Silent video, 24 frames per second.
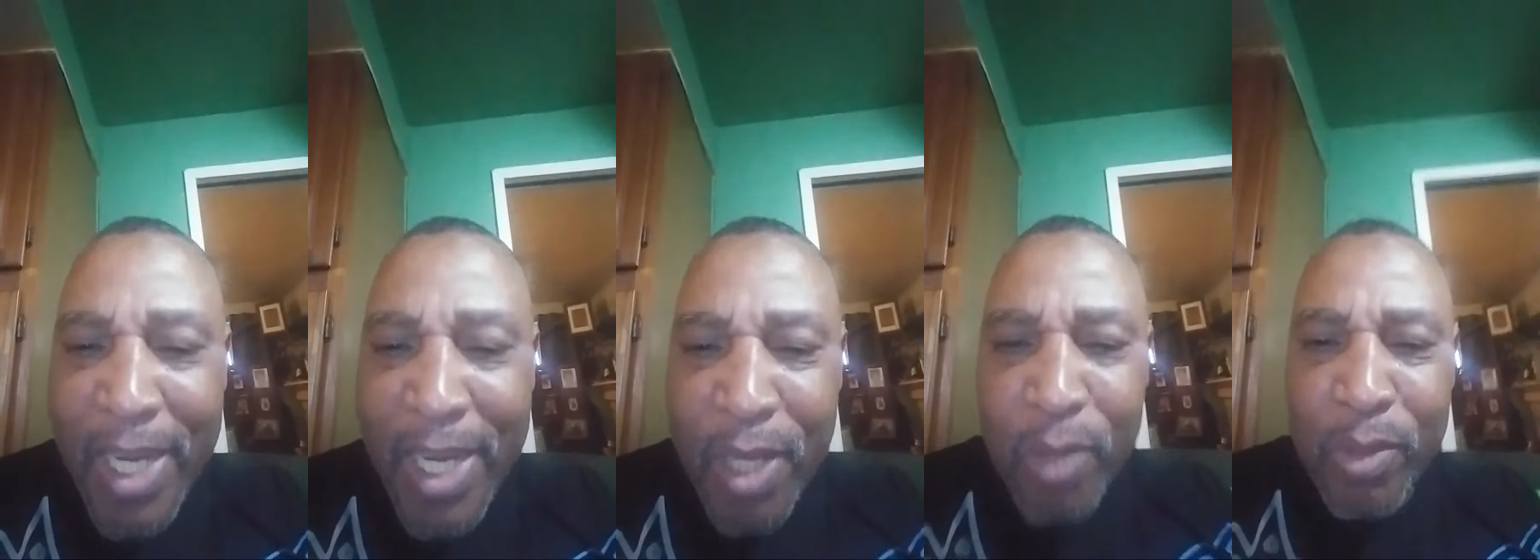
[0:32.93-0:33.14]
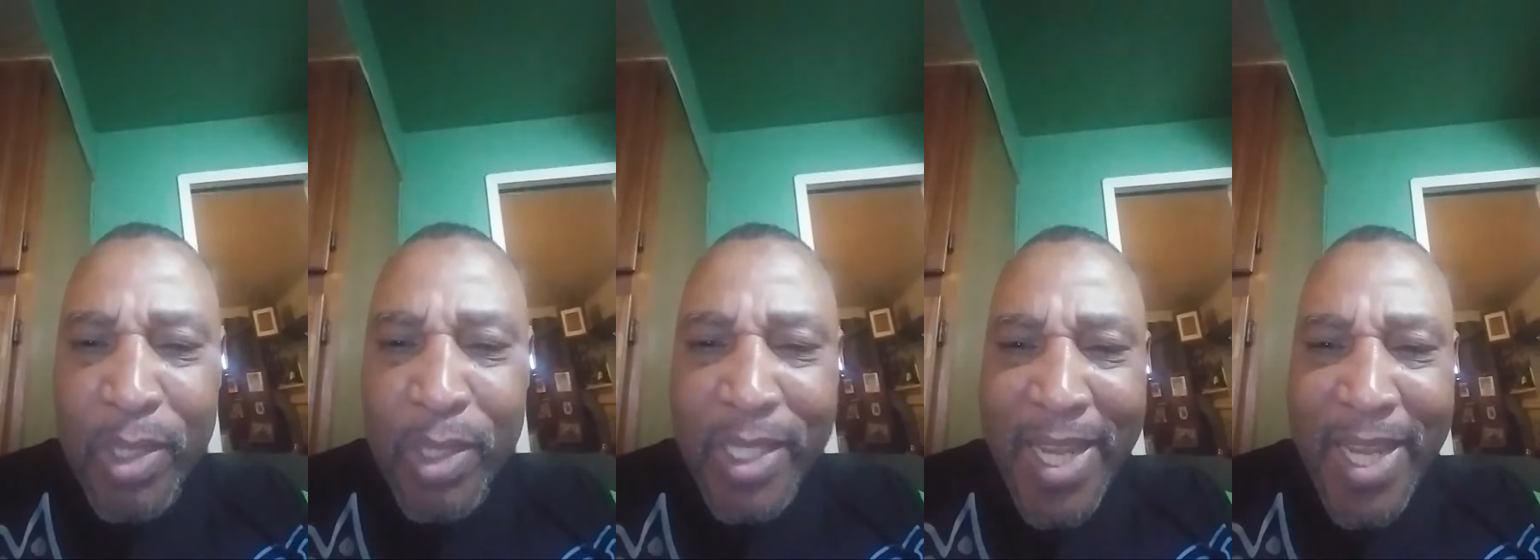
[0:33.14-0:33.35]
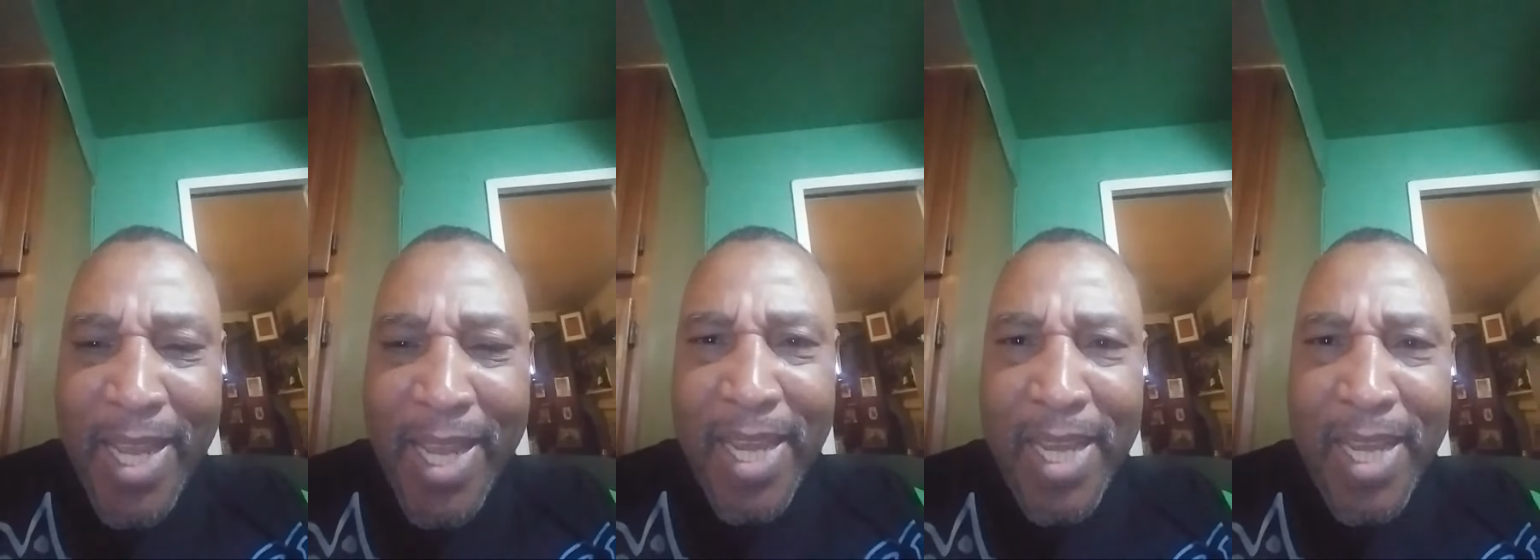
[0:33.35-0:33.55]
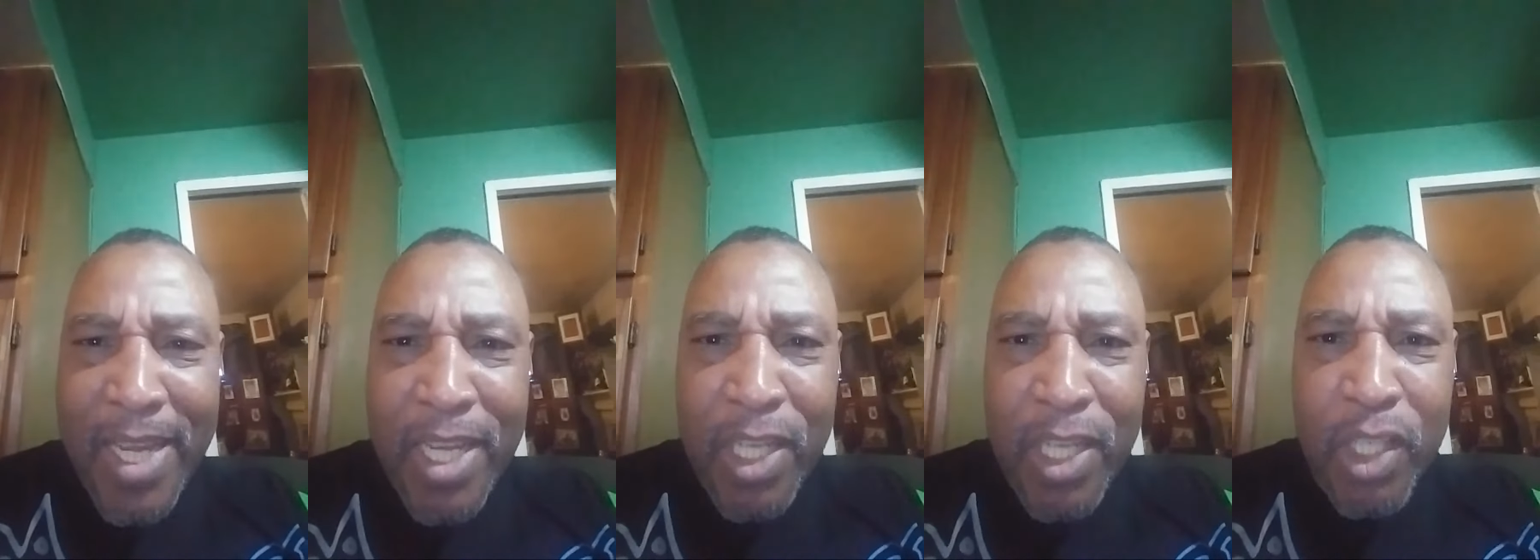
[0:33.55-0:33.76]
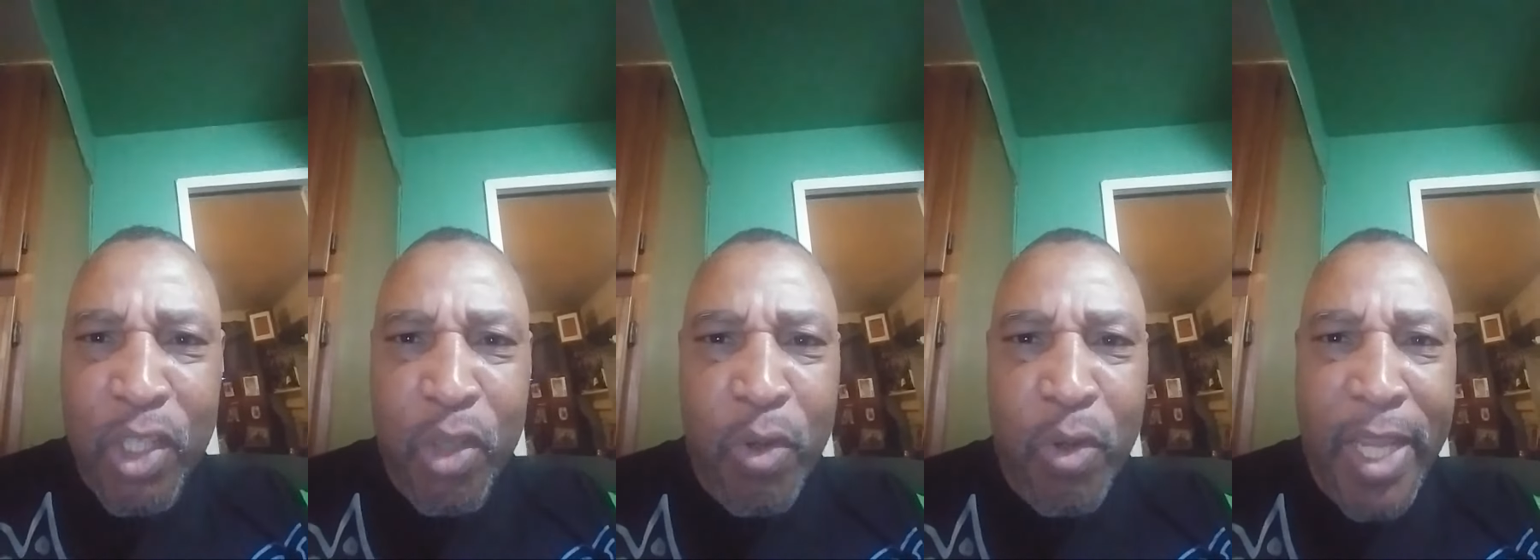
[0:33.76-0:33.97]

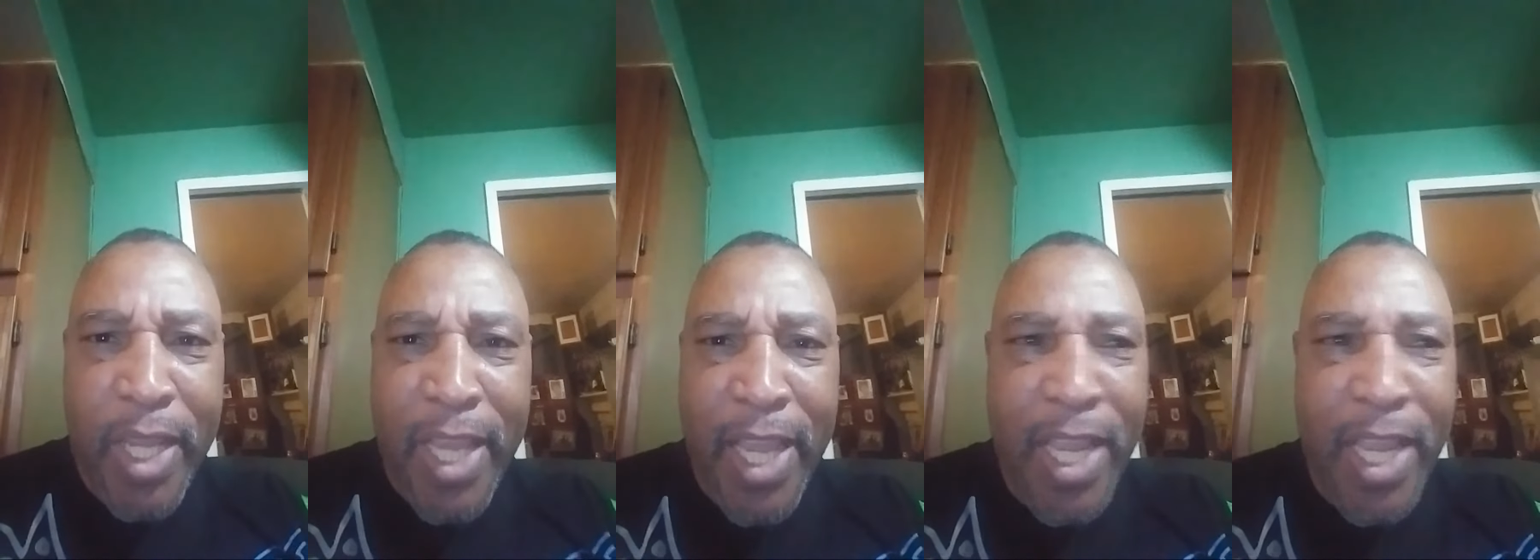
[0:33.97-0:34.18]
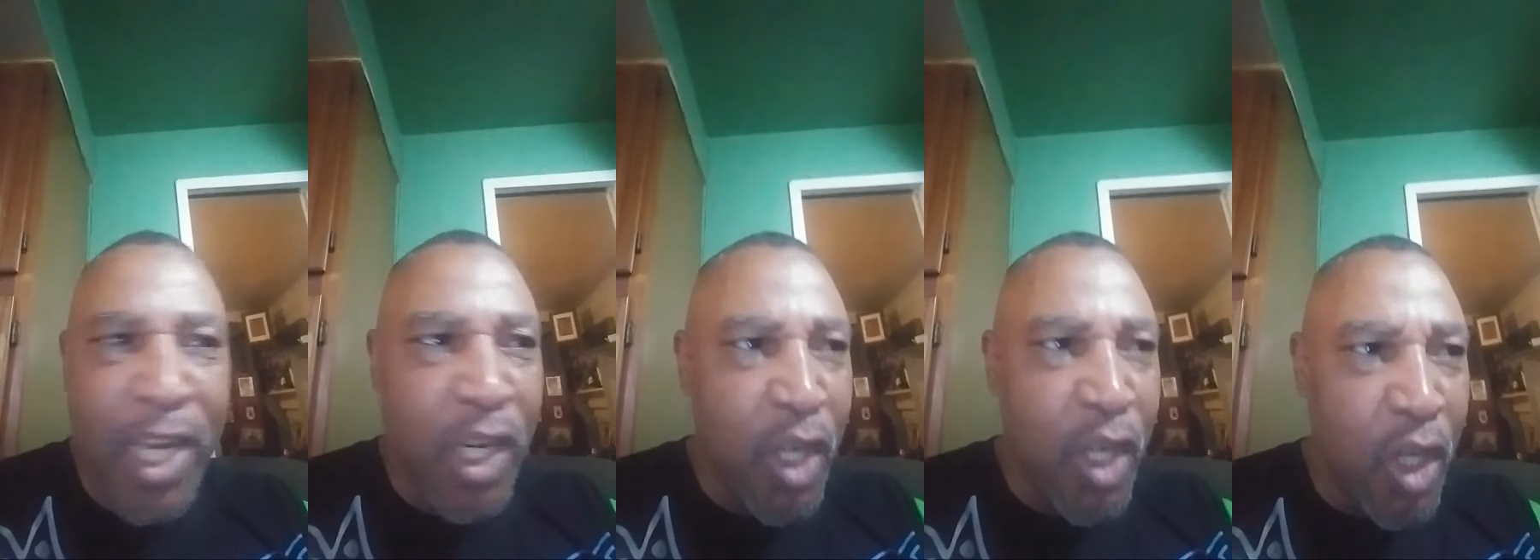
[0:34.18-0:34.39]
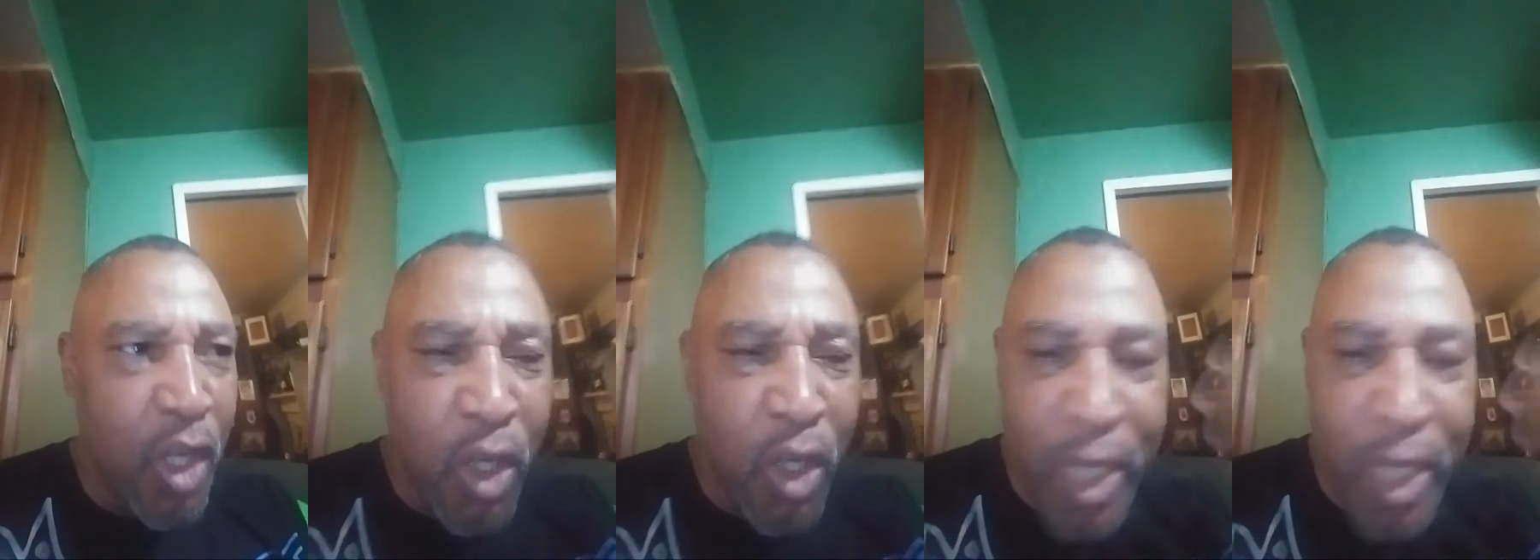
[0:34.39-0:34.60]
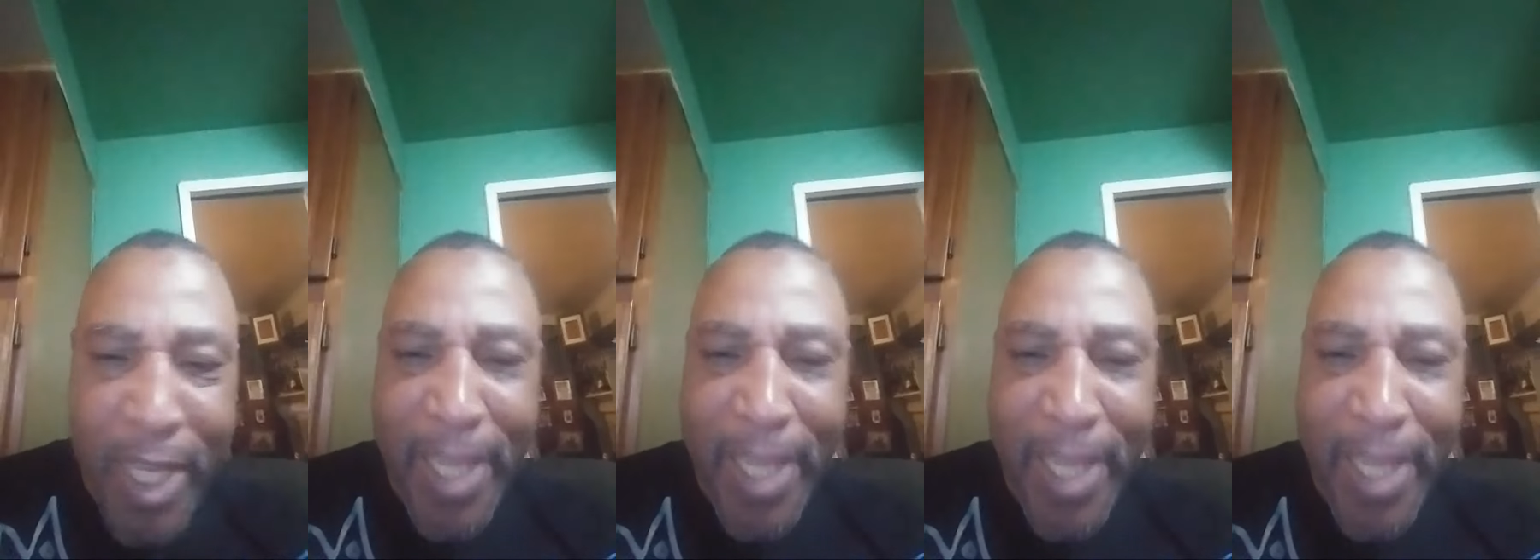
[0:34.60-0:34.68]
outside. You can't look